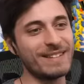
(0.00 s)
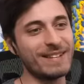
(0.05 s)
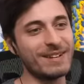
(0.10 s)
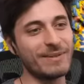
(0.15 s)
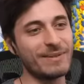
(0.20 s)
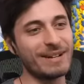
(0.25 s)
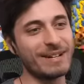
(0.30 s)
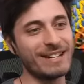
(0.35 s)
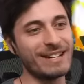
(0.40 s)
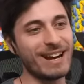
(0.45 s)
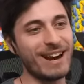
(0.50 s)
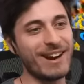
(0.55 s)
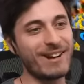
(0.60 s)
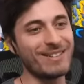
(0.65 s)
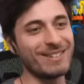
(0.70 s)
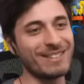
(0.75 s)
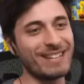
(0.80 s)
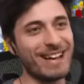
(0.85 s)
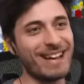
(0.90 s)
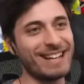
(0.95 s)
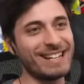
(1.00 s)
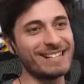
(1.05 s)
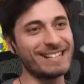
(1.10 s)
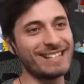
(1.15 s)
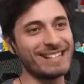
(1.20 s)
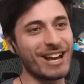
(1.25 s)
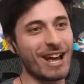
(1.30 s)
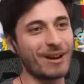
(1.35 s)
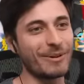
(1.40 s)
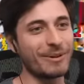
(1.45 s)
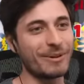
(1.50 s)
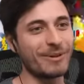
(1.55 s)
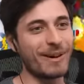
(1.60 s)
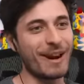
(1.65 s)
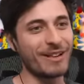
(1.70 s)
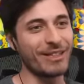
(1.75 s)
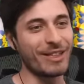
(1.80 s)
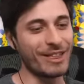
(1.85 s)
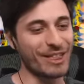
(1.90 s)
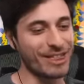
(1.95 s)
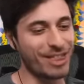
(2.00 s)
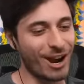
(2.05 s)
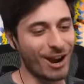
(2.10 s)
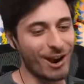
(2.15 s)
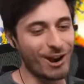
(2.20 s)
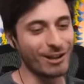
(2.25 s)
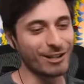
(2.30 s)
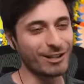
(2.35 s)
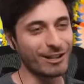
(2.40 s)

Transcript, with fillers: Here we go, ladies and gentlemen, around the third